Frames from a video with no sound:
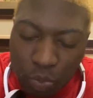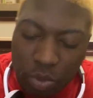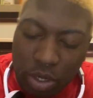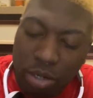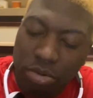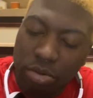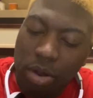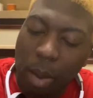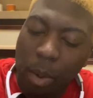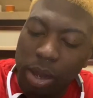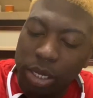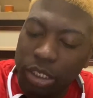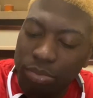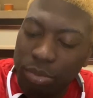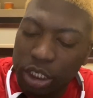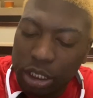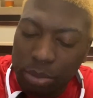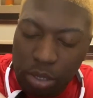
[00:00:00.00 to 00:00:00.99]
You come on, he
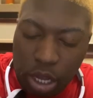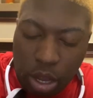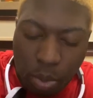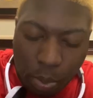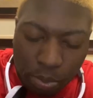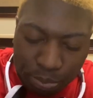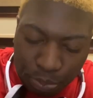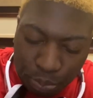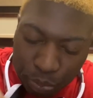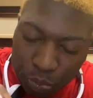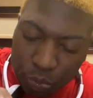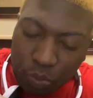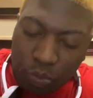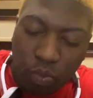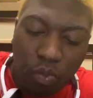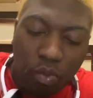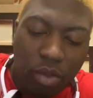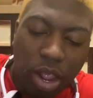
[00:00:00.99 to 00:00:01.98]
miss me. You
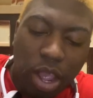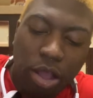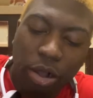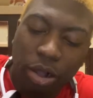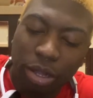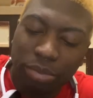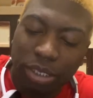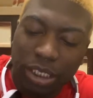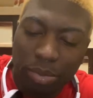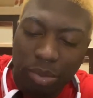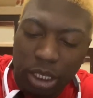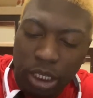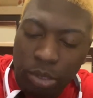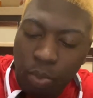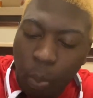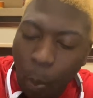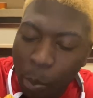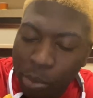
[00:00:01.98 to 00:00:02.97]
going to come see
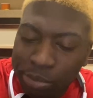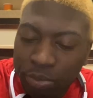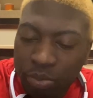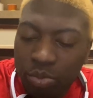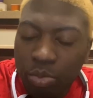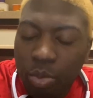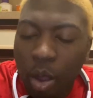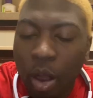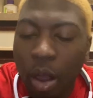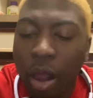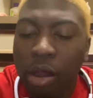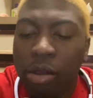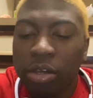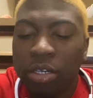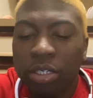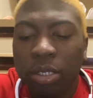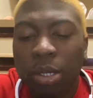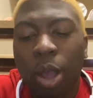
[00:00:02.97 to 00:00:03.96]
me.
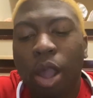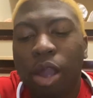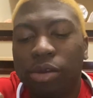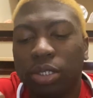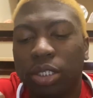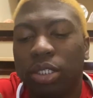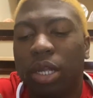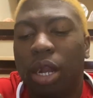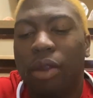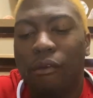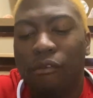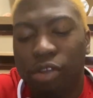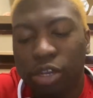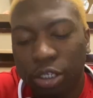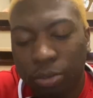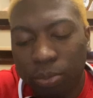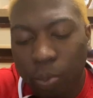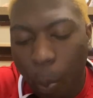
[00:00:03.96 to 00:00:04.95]
It's going to
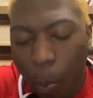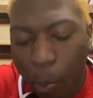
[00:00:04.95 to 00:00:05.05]
feel.